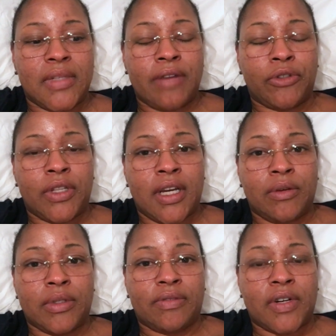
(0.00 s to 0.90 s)
After that
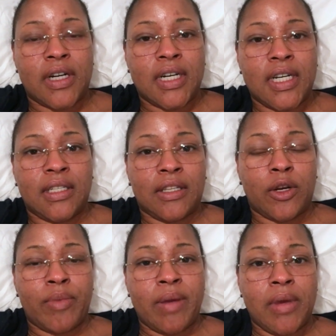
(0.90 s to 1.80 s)
it was fine. He said
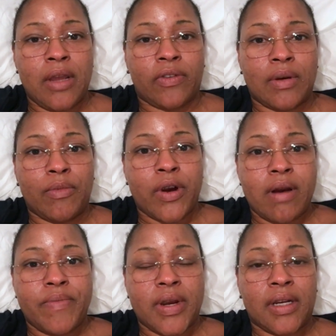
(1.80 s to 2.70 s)
there may be some
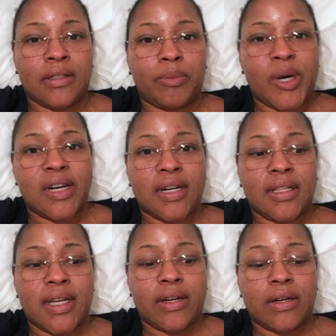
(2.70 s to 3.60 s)
cramping and spotting
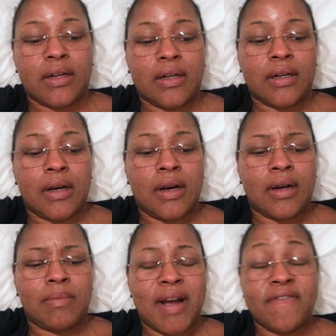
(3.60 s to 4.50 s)
later.
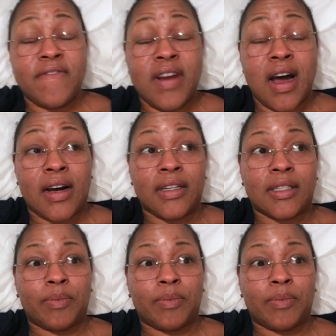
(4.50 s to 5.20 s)
I've not